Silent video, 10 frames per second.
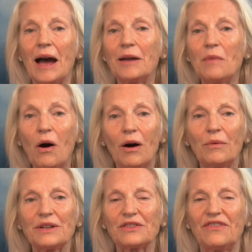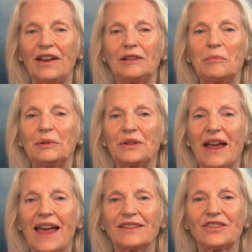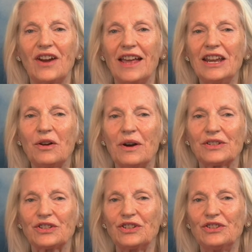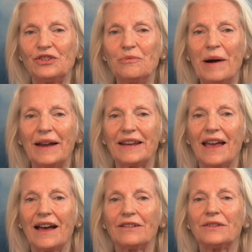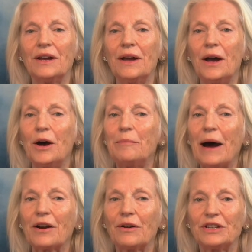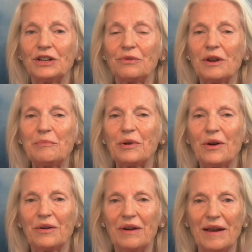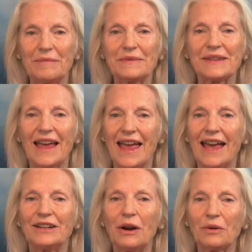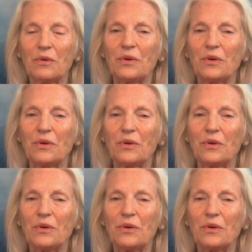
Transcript: I'm always available to answer any questions you might have about our degree programs and our